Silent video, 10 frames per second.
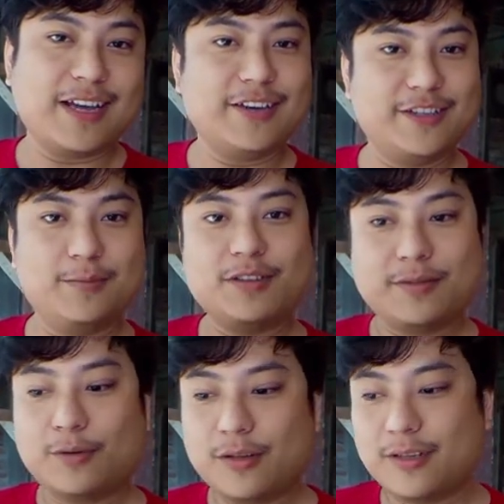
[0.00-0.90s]
tire is much
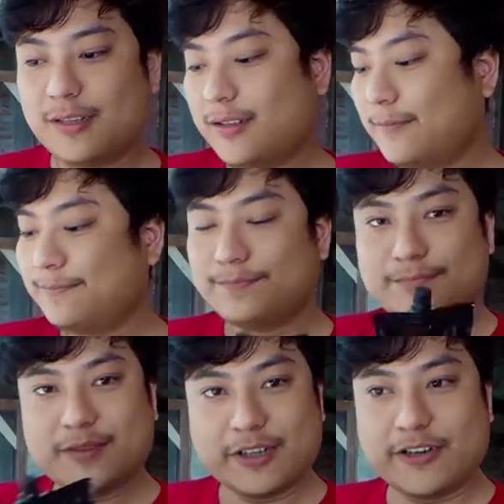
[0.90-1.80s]
smaller than the
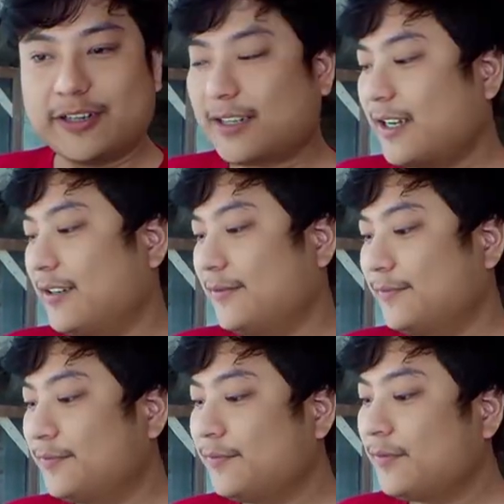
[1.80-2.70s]
rear tire.
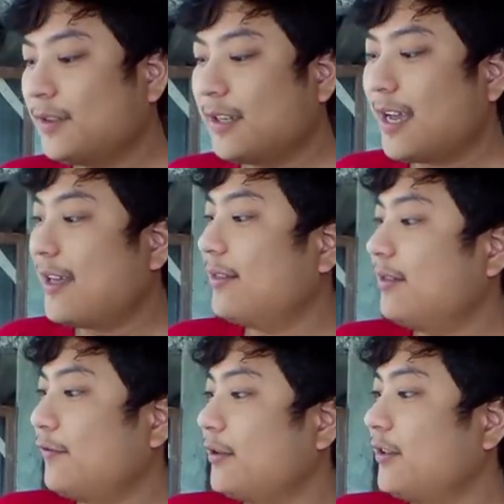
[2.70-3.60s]
And
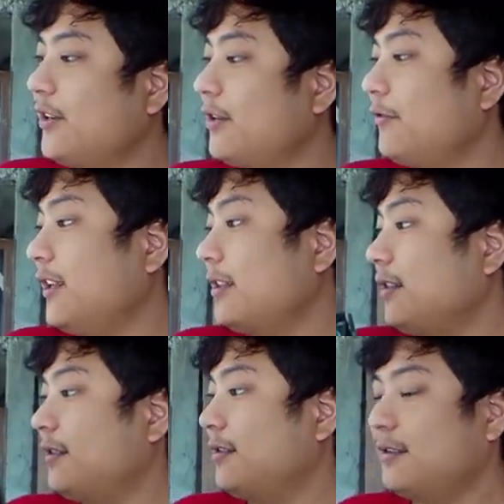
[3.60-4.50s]
for the rear wheel,
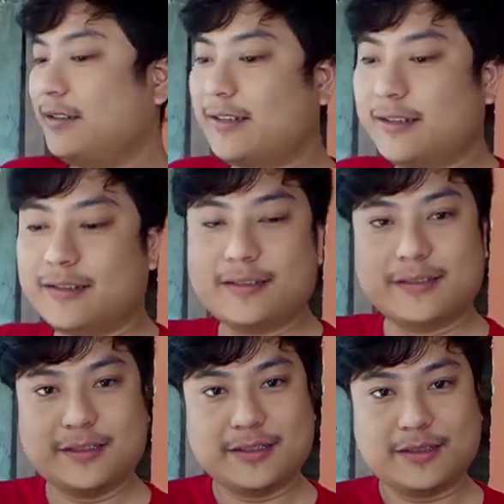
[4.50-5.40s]

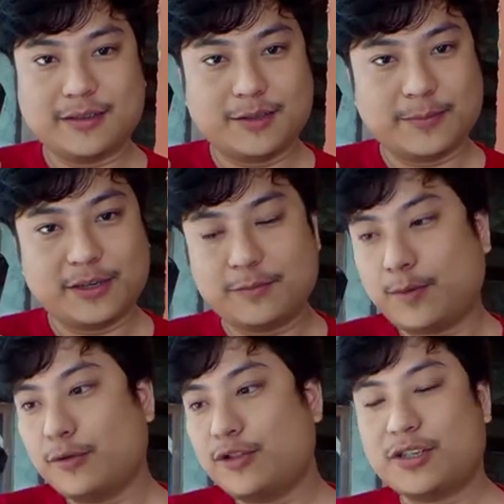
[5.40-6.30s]
the bigger
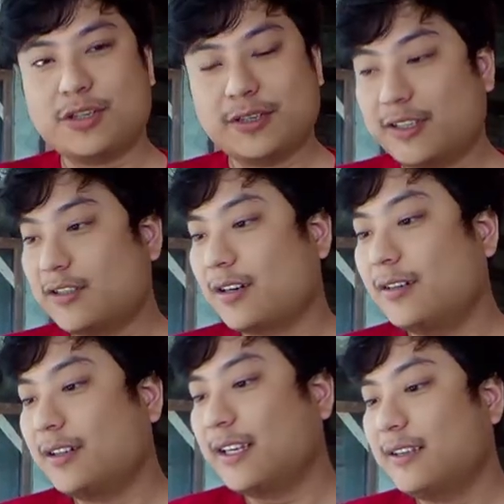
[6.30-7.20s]
pouch, it
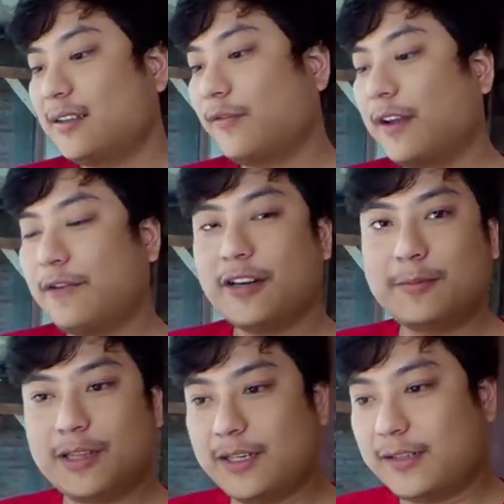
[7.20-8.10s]
contains 500
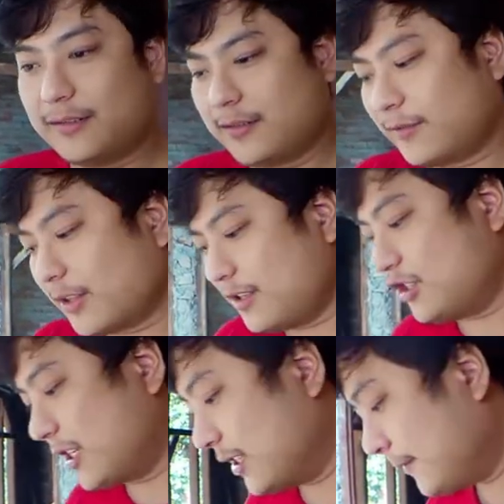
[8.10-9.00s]
milliliters of the
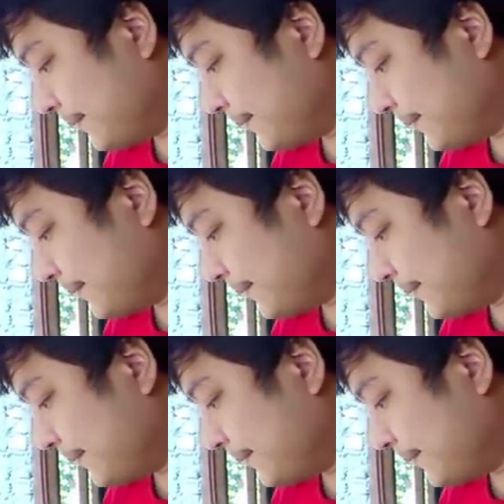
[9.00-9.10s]
gel.